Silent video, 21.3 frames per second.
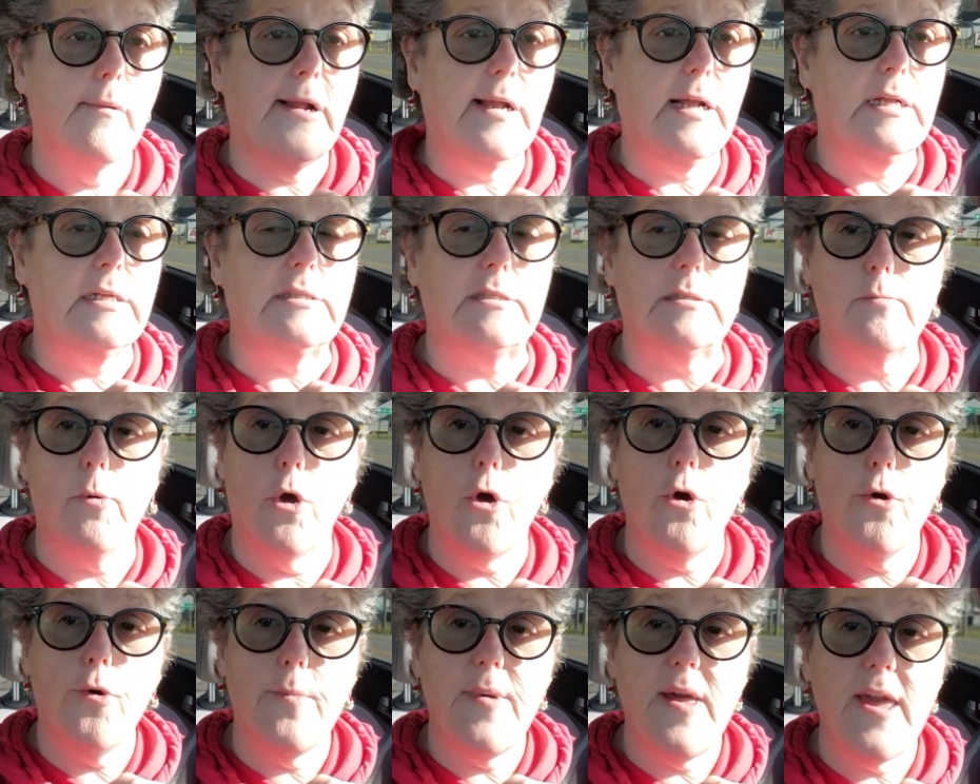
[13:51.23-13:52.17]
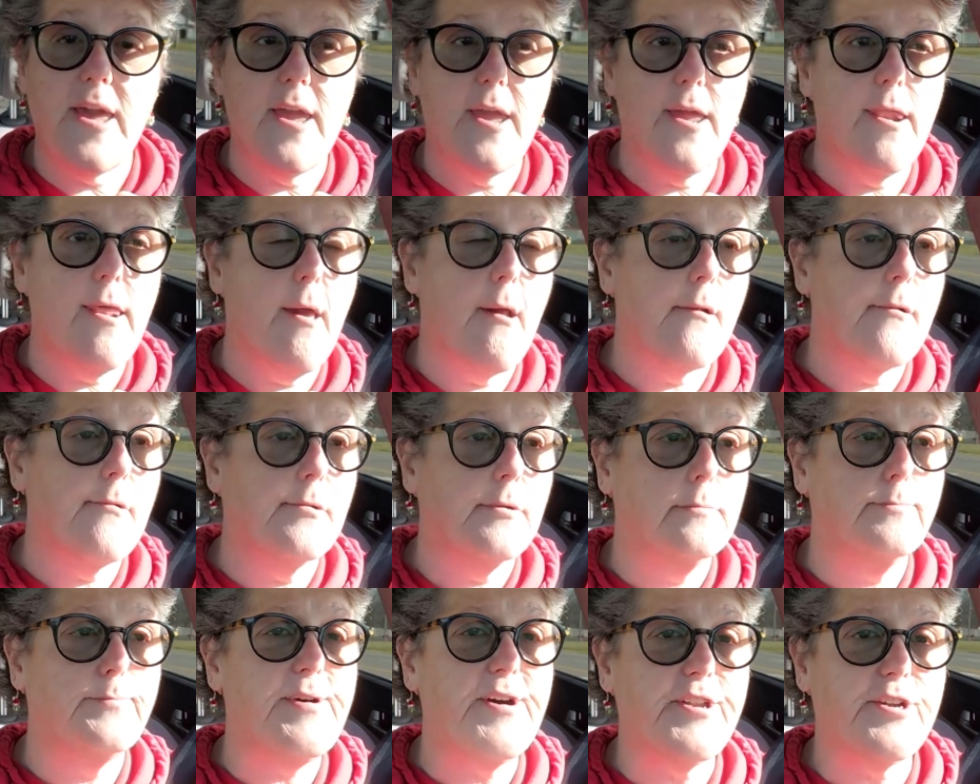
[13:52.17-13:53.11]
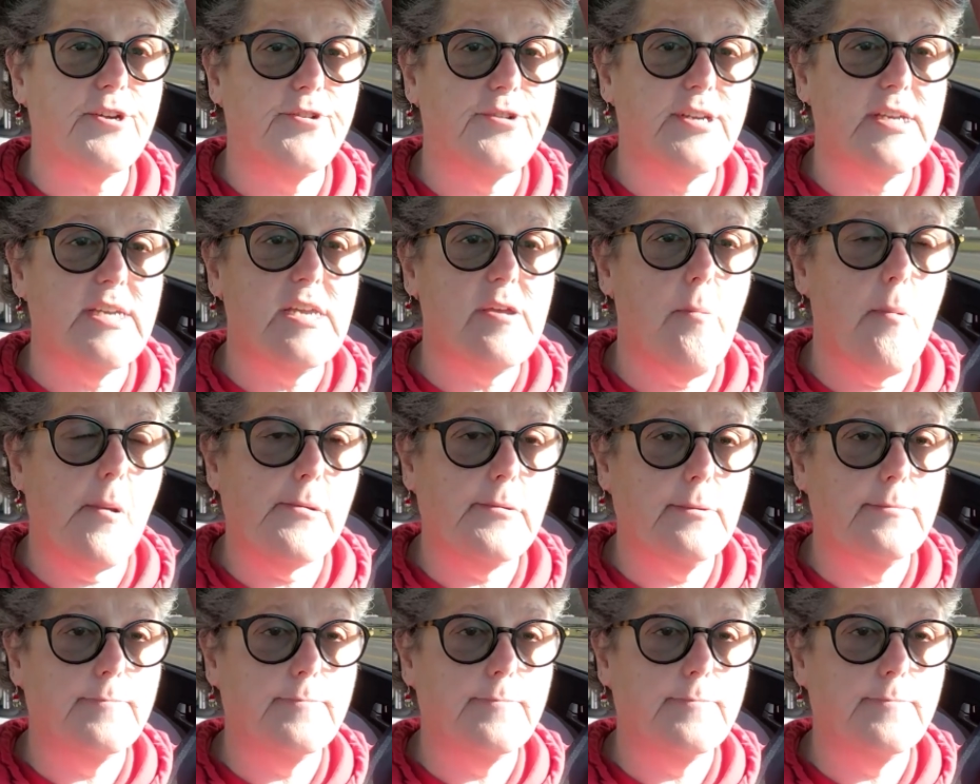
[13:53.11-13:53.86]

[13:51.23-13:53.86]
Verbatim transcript: And some homemade buttercream.